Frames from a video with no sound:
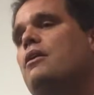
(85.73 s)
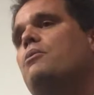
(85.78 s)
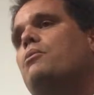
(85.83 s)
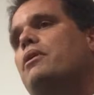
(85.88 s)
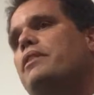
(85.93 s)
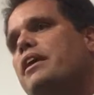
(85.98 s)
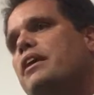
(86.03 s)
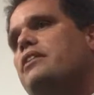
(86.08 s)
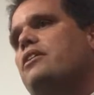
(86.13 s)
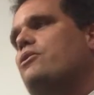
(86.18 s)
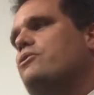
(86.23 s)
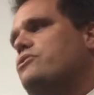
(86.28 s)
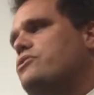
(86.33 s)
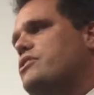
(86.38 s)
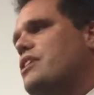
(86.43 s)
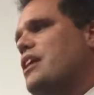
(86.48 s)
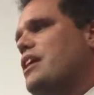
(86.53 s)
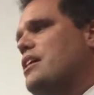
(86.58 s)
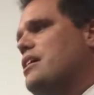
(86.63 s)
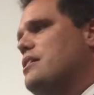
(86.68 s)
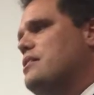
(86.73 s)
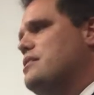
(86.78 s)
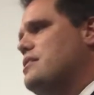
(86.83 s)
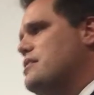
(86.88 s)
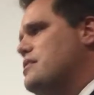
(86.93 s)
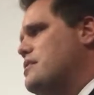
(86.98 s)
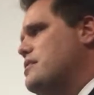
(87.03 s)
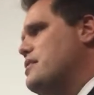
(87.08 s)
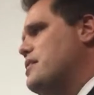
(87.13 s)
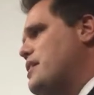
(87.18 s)
What they don't say
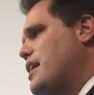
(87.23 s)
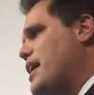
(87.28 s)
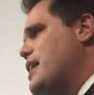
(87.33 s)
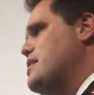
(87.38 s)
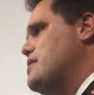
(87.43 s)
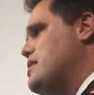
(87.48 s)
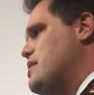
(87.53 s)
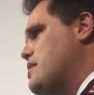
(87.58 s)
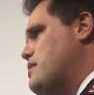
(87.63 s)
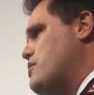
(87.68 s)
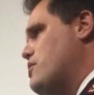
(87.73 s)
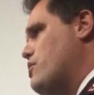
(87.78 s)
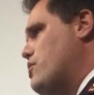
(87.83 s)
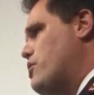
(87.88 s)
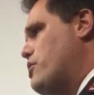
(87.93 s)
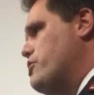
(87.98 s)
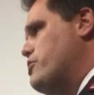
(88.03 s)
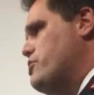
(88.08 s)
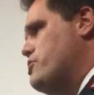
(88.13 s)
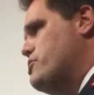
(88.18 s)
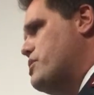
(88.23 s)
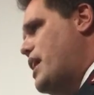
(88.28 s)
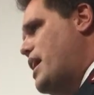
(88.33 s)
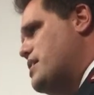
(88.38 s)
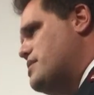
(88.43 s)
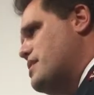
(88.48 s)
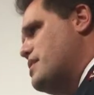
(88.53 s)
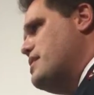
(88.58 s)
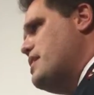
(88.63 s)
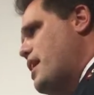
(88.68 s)
is to the 19-year-old who
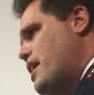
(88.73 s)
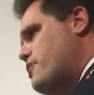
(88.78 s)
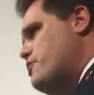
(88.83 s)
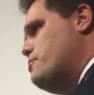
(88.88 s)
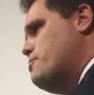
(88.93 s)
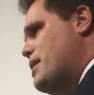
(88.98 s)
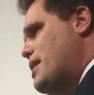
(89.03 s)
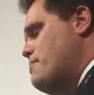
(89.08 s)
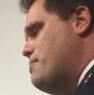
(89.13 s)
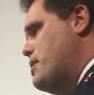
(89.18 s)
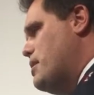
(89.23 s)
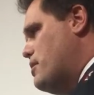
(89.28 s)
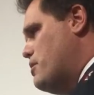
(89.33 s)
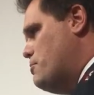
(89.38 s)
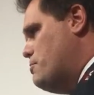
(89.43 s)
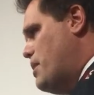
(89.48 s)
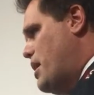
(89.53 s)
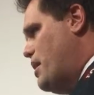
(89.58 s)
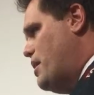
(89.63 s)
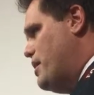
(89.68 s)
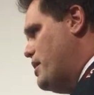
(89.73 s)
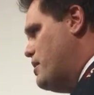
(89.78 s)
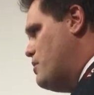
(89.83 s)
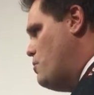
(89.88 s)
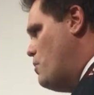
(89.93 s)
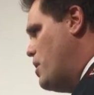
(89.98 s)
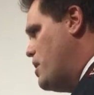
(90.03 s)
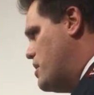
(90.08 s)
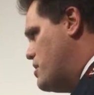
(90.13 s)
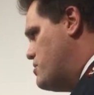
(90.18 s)
has another baby in her belly
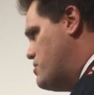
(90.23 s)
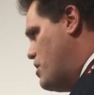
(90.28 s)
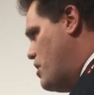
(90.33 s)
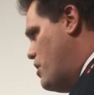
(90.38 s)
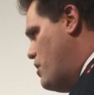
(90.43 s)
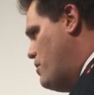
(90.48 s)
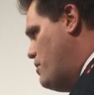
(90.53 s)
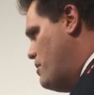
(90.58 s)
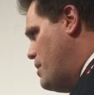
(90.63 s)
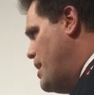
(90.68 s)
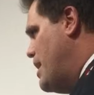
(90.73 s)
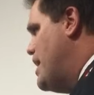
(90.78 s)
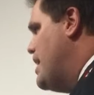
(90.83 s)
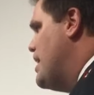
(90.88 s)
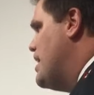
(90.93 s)
and one in tow,